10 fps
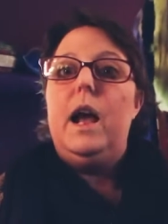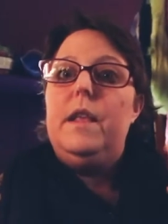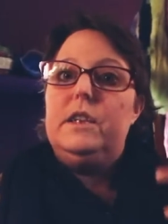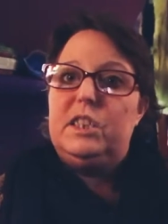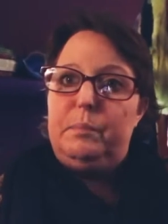
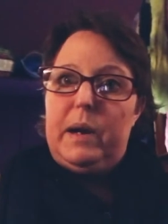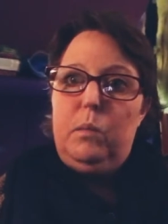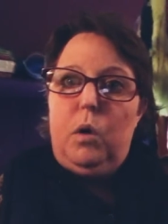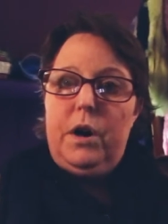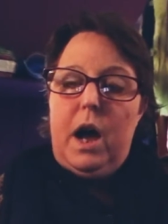then
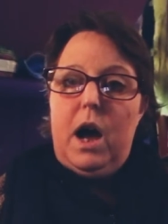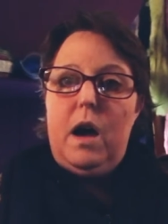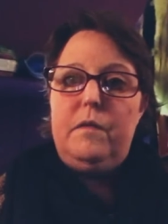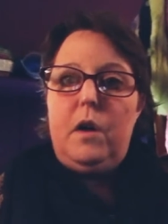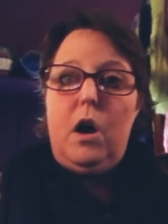spin one
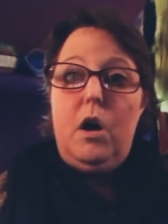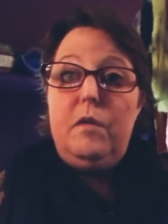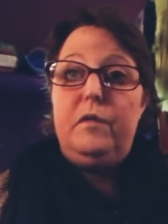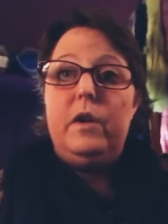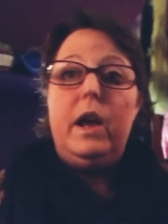half
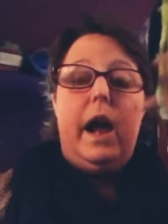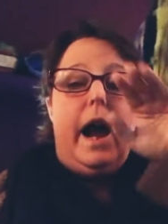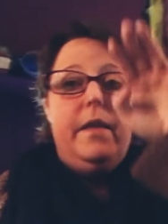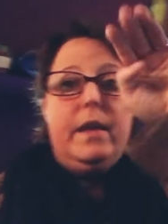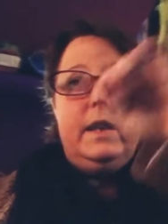off
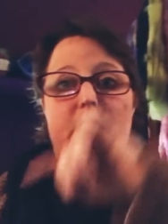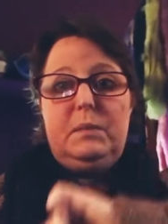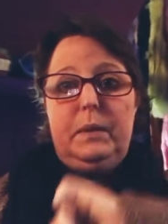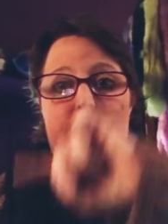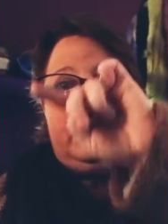and then
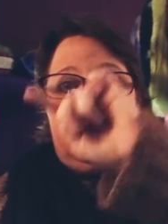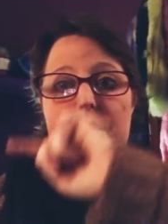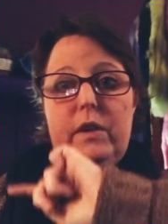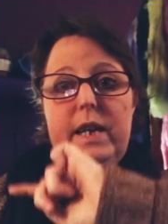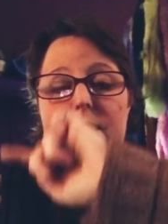split the other
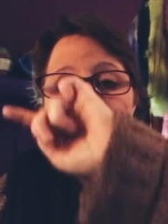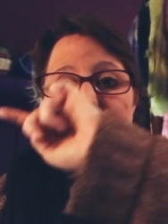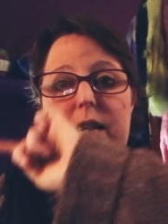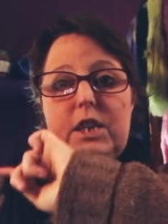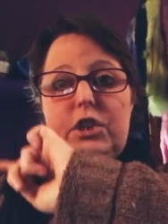gradient
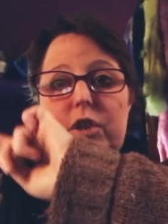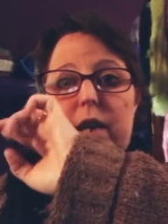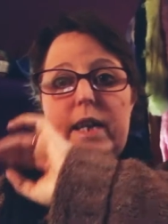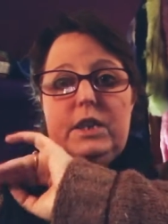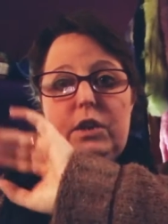section
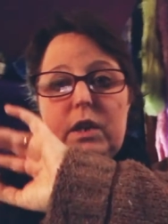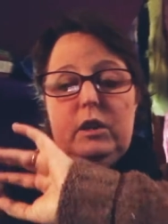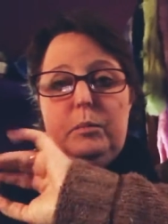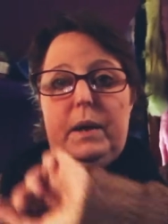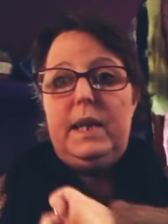into
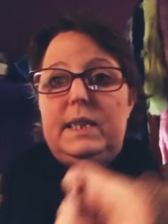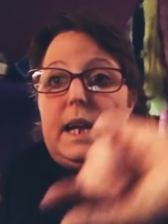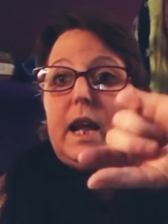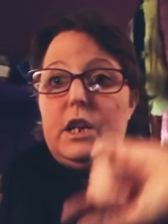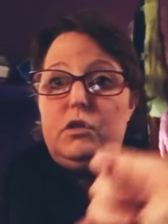little bits
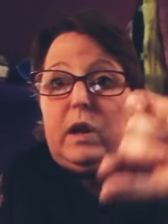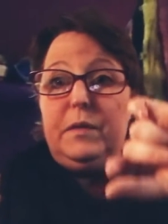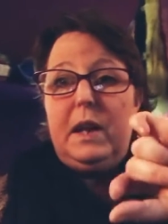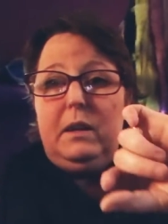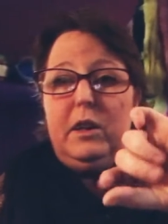
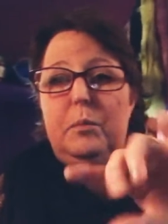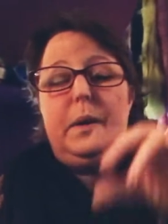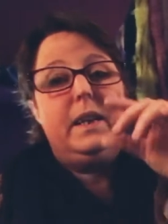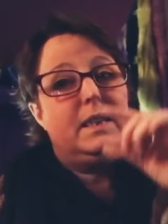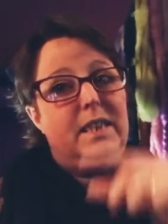draft out a little
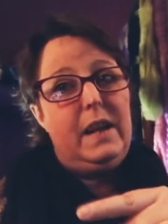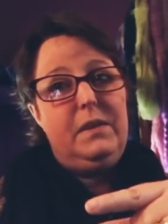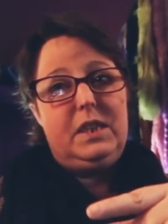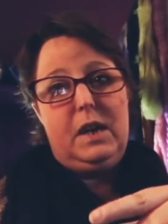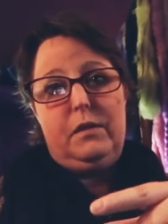bit save
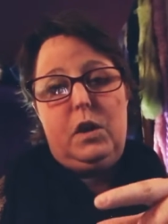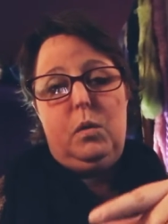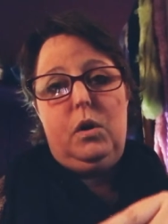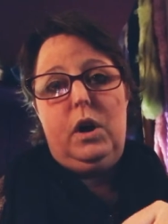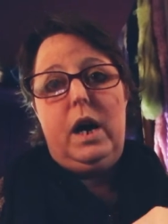yourself a
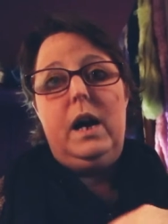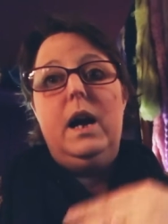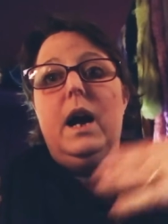quarter